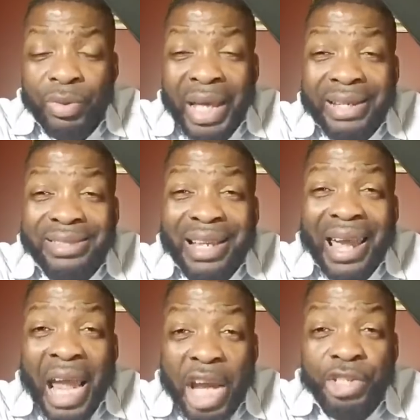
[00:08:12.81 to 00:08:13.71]
That is
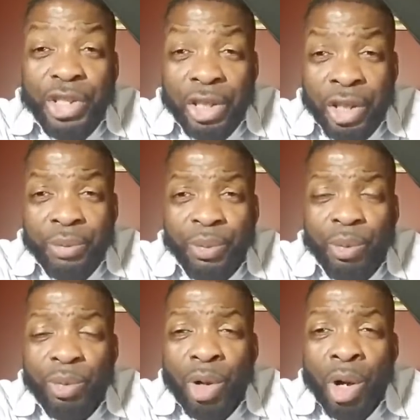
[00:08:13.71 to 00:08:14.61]
ancient
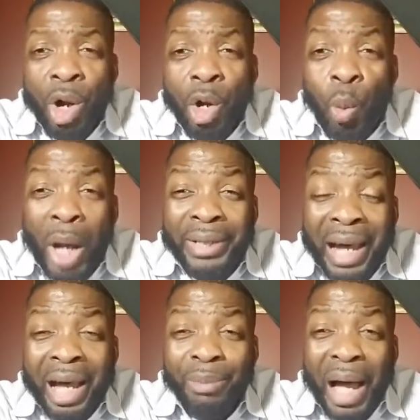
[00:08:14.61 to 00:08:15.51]
Hebrew,
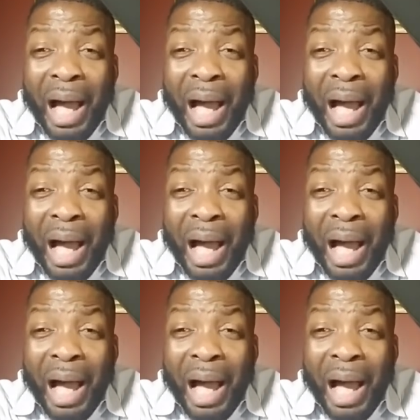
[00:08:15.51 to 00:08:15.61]
Quadam